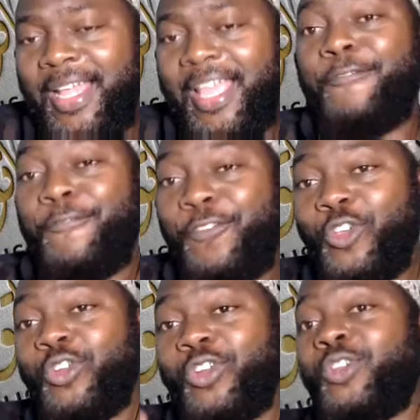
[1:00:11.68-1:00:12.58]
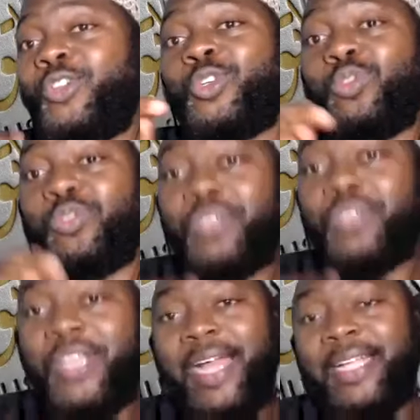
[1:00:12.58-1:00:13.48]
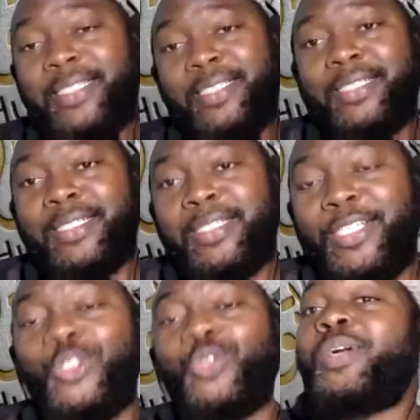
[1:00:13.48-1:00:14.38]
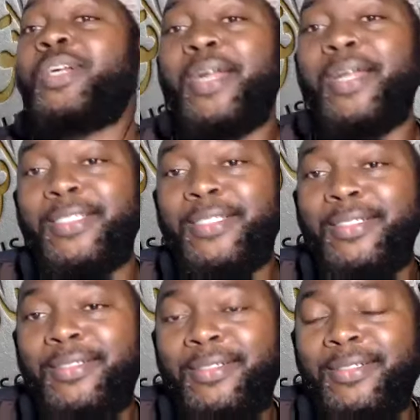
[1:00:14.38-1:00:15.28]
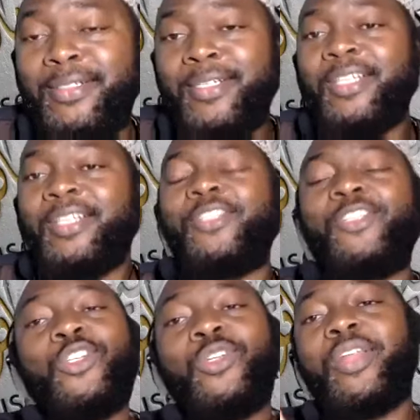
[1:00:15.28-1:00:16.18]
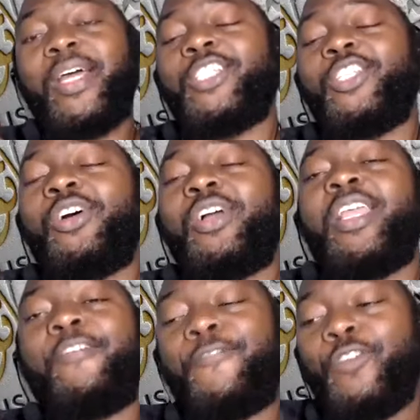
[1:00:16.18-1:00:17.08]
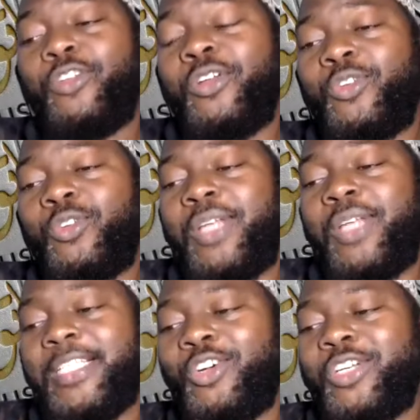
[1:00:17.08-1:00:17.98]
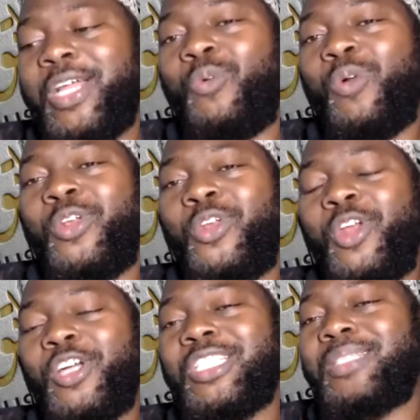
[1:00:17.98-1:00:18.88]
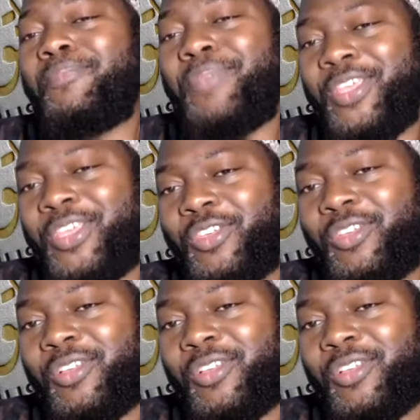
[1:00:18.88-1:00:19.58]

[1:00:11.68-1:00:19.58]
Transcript: If you don't do that, you will regret. Do you know that, you know, if you don't do that, you know, they will not be